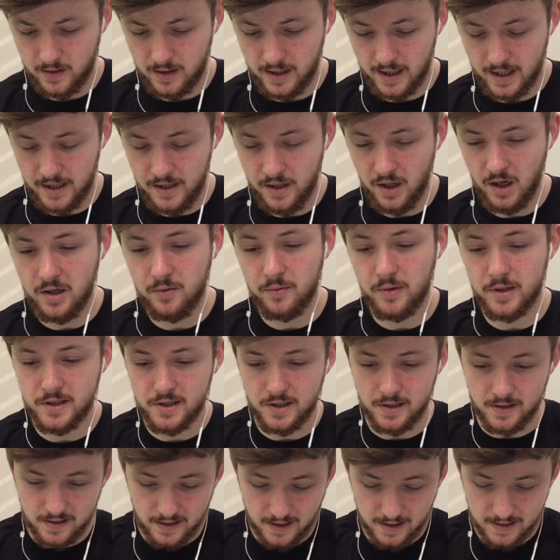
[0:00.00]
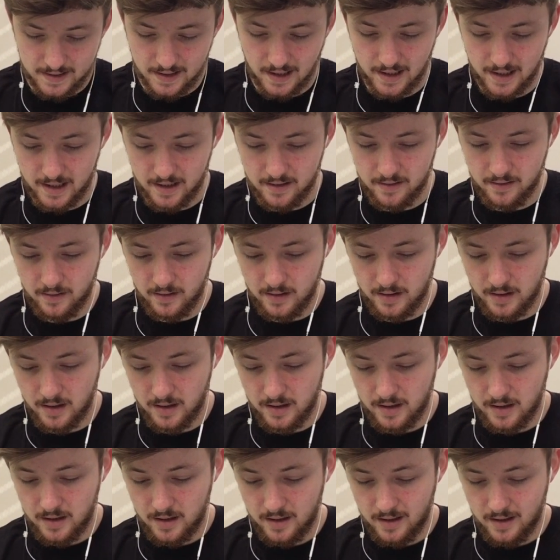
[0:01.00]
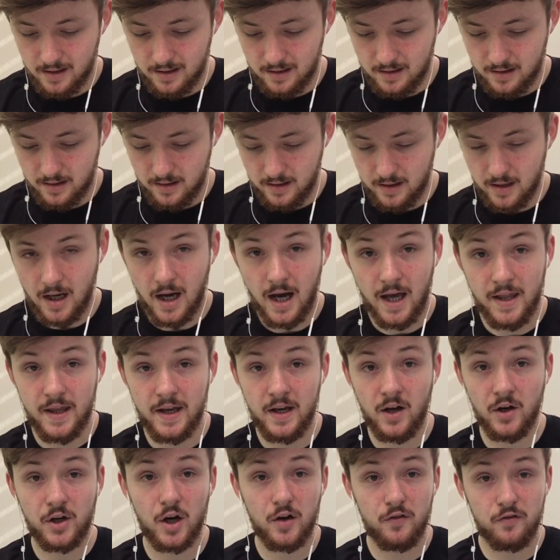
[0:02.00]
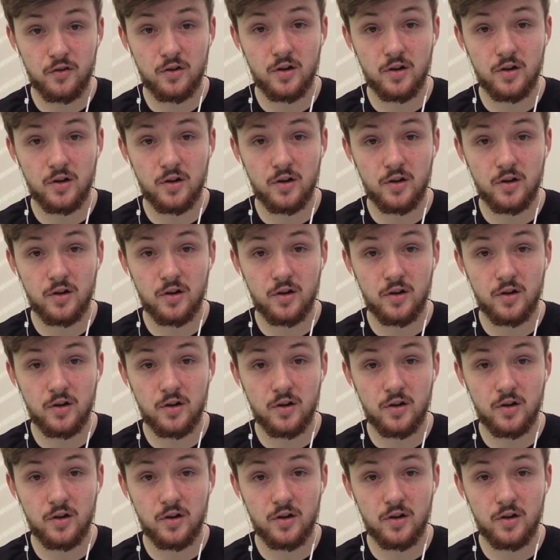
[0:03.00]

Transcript: Yeah, Night Witch into his lane. And then I go